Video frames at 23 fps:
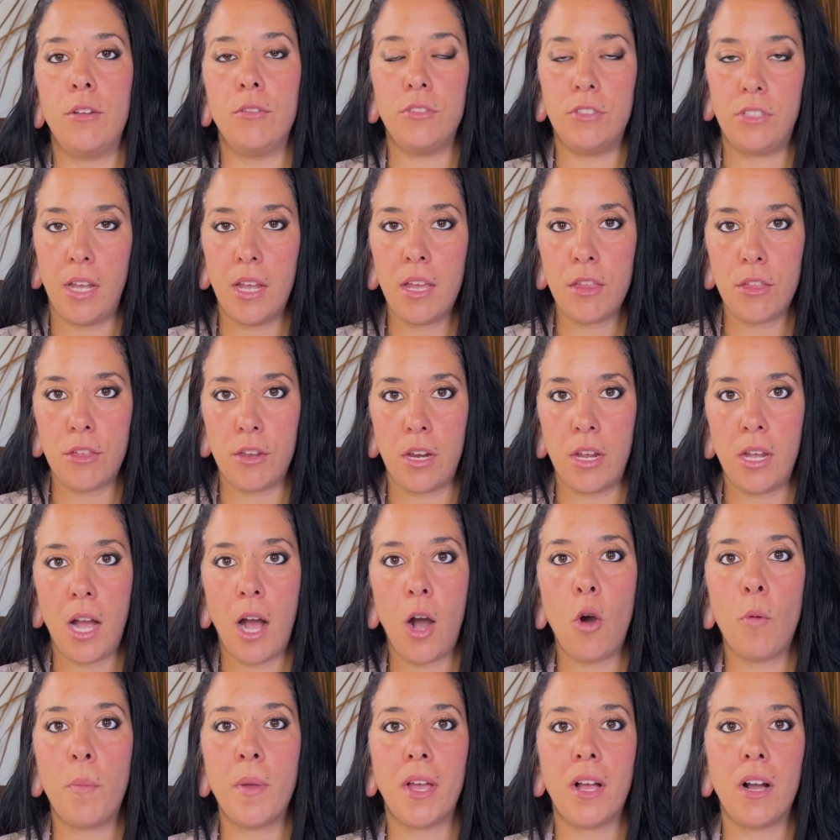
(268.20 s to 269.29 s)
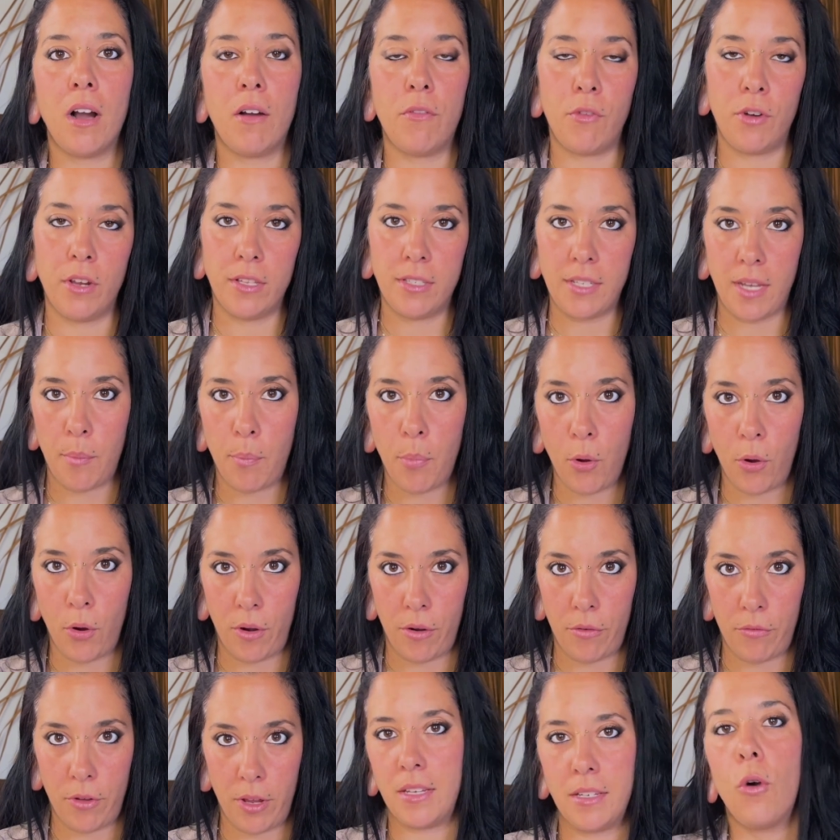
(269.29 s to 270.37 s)
on day 3, I'll be covering
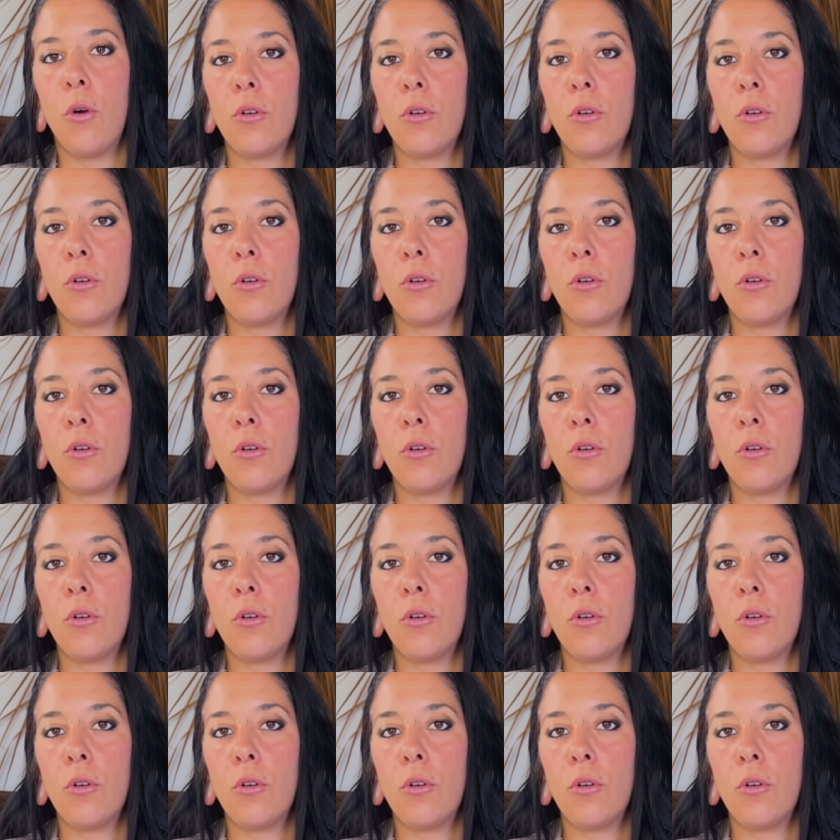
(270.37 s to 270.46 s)
typography.